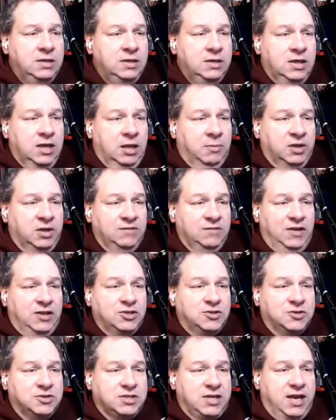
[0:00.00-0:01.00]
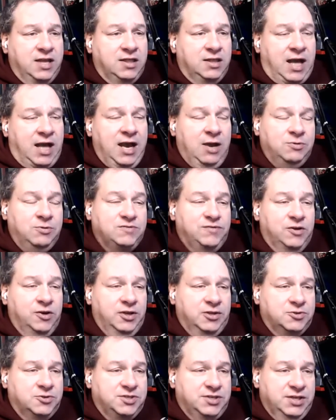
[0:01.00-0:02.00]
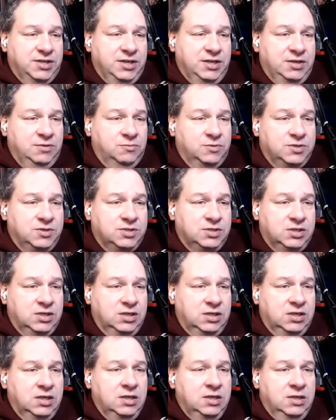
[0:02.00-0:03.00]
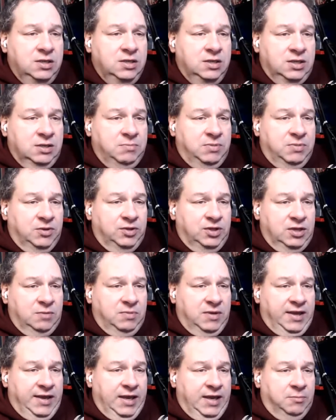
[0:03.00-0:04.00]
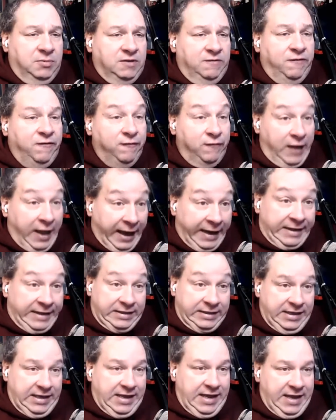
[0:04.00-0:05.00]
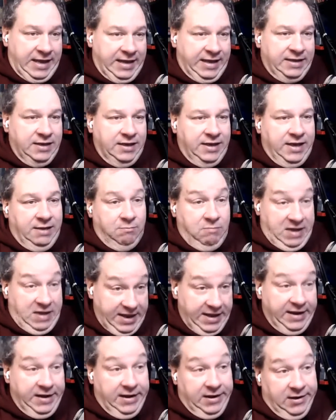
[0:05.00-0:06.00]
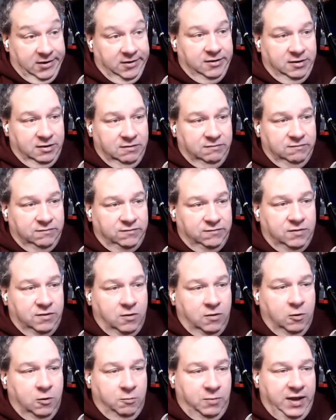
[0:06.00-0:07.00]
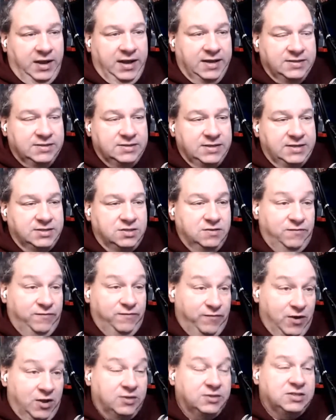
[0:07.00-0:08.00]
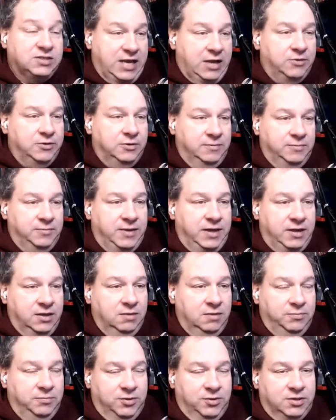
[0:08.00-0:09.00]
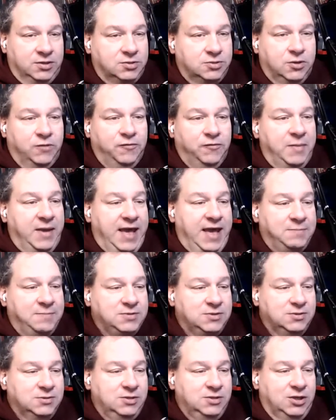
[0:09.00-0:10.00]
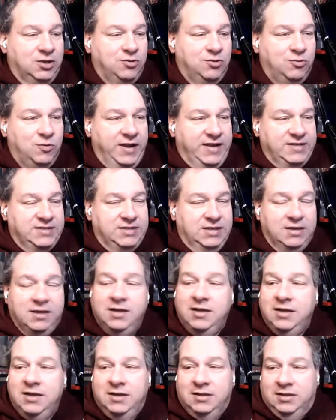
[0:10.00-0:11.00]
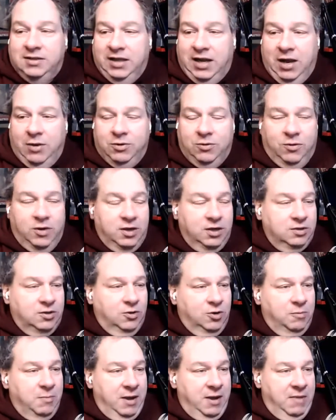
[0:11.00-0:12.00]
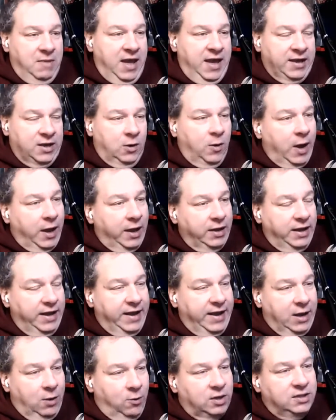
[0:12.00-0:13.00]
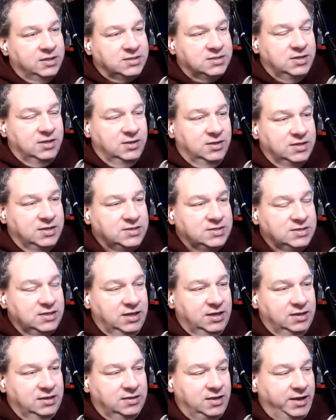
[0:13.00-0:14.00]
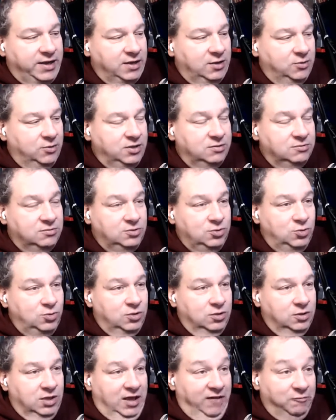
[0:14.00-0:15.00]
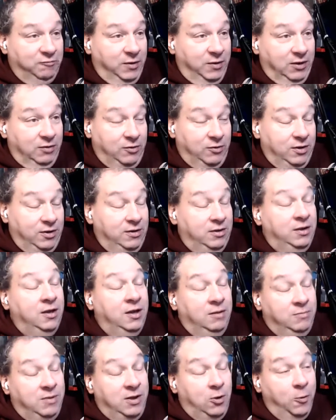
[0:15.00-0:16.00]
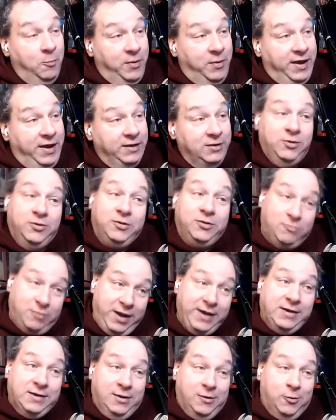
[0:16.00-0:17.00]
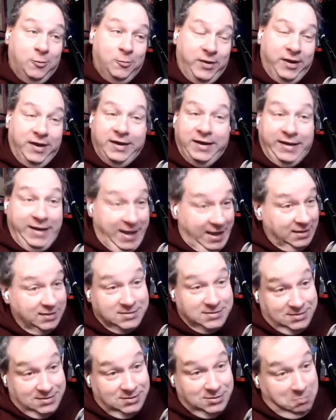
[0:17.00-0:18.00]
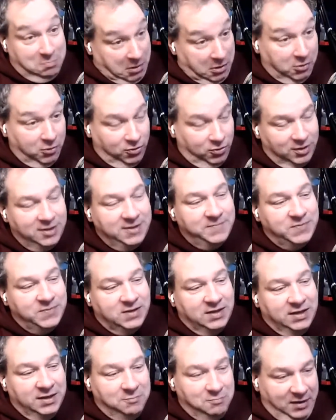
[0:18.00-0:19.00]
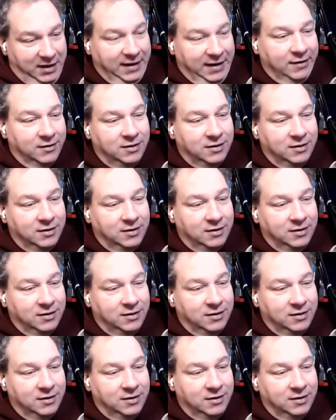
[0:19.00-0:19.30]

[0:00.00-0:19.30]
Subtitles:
Among the features I was very interested in was the ability to being able to finally add a pair of HomePods as default sound input. It drove me absolutely crazy that I would want to go to my Mac. I want to listen to this, and I can only do the left HomePod or the right HomePod. I can't listen to both in pair.